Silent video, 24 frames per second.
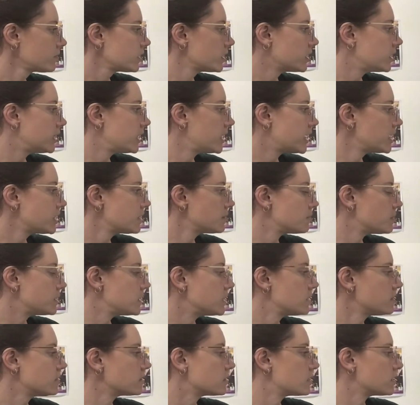let me
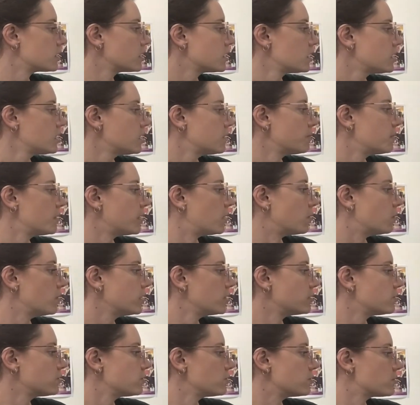see, bar 1,
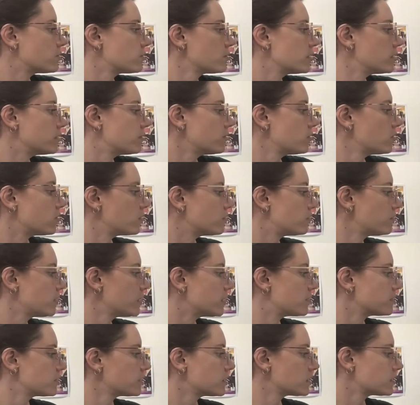2, 3, 4,
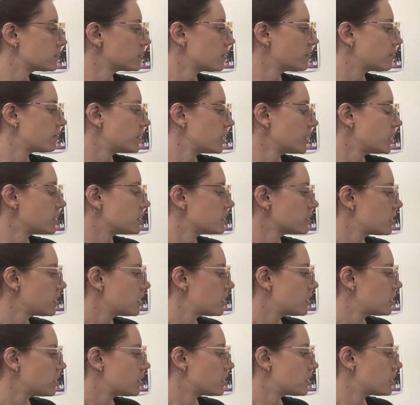5, 6, 7, 8,
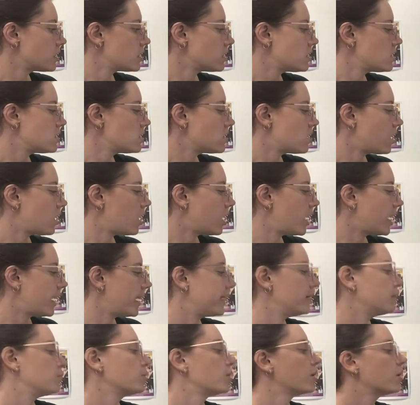9.
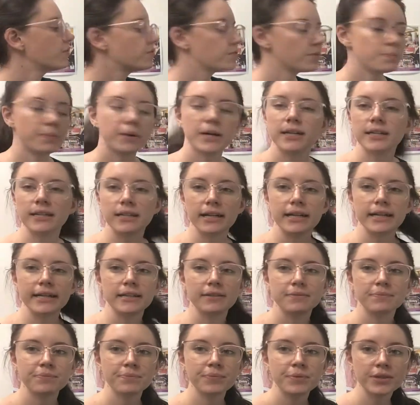We'll go from bar
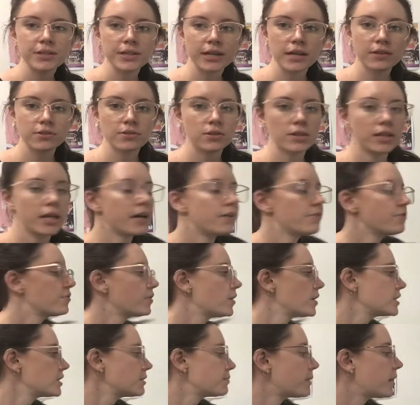9. Okay, so that
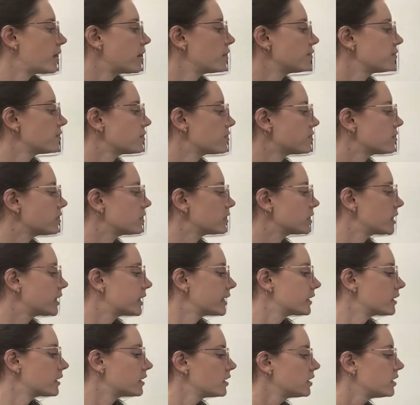first bar of the third
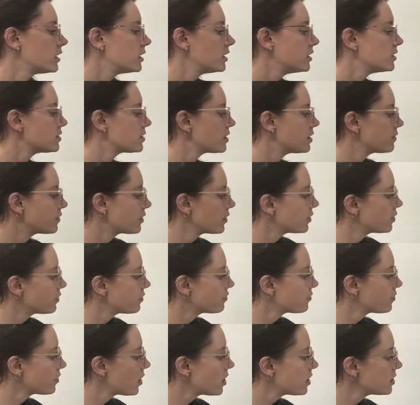line. So you've got your
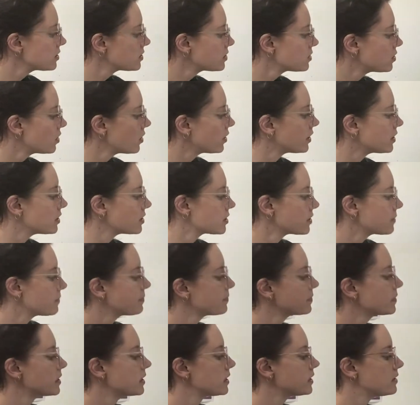first note
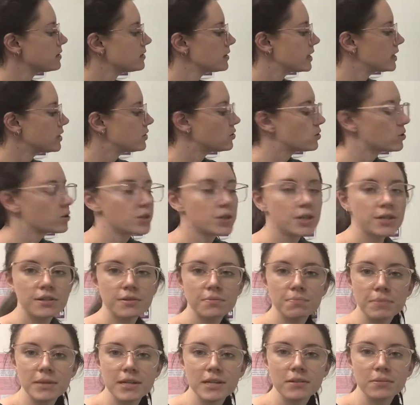is a dotted
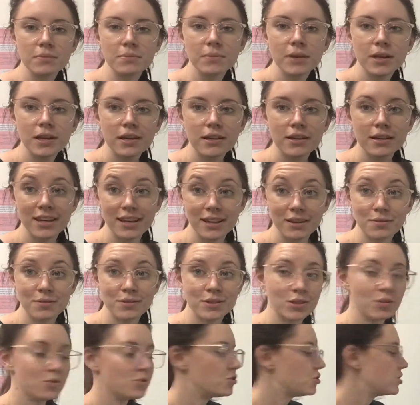minim, okay, with
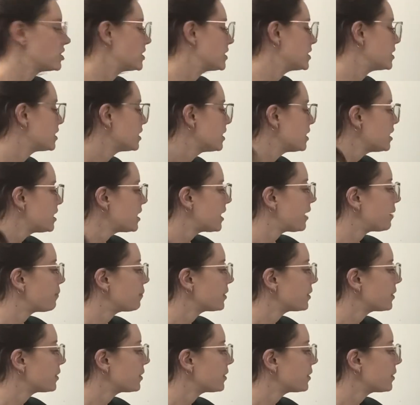your G. And we're